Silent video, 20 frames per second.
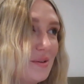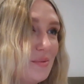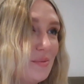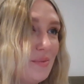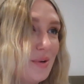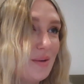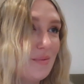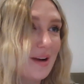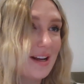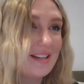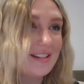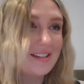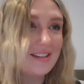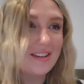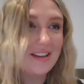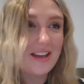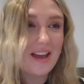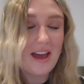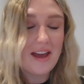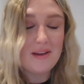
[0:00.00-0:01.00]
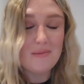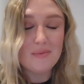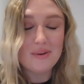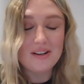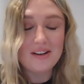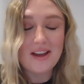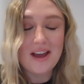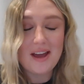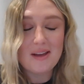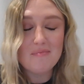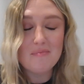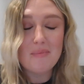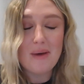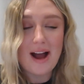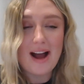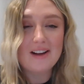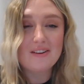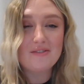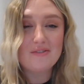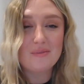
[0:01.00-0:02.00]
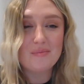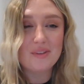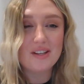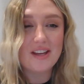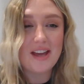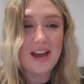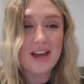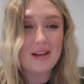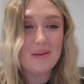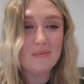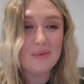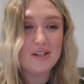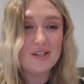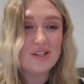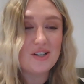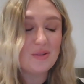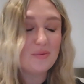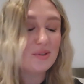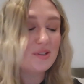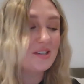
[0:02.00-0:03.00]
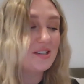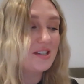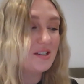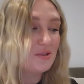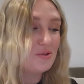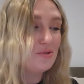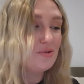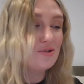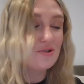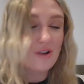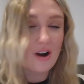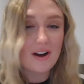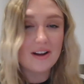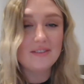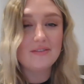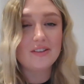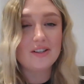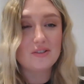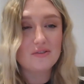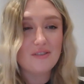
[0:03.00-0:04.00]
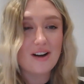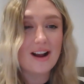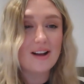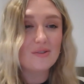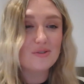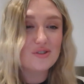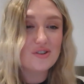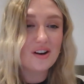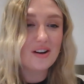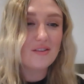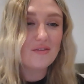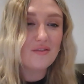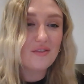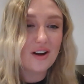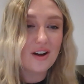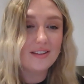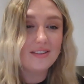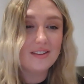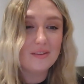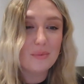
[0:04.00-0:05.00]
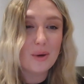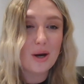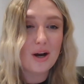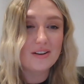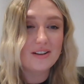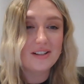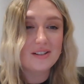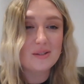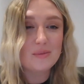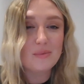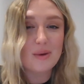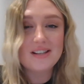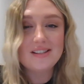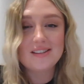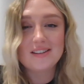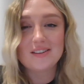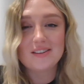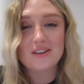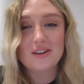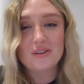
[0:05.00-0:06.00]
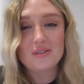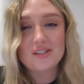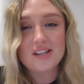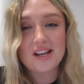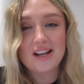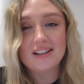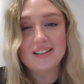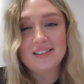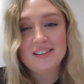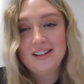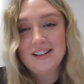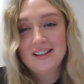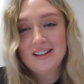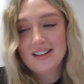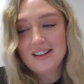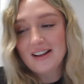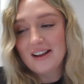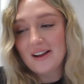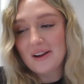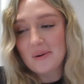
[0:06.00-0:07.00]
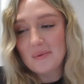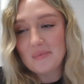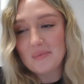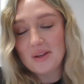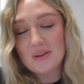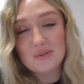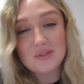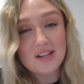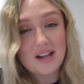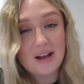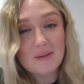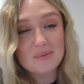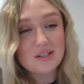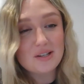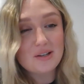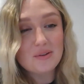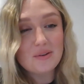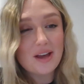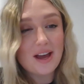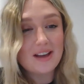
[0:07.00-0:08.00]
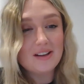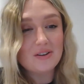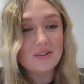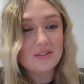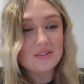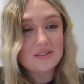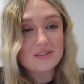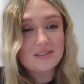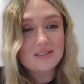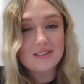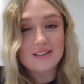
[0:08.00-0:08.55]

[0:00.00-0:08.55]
we went to the game and came back from the game and she was still driving around trying to find the parking space at the hotel. It was absolute chaos.